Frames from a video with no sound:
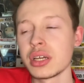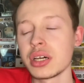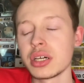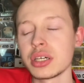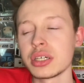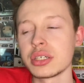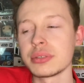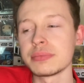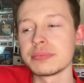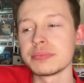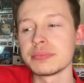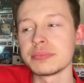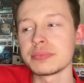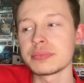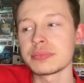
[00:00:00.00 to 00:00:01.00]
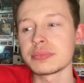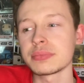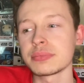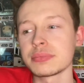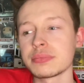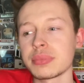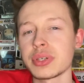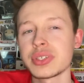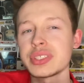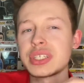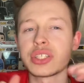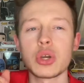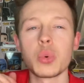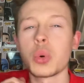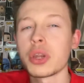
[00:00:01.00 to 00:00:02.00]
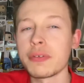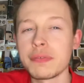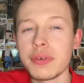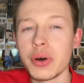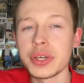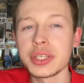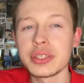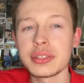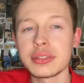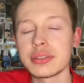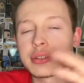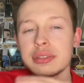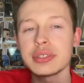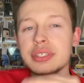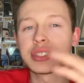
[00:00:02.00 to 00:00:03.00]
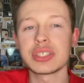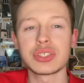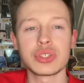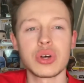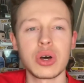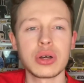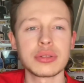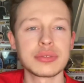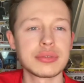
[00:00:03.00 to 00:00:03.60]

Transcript: because they don't want to fight, because it's not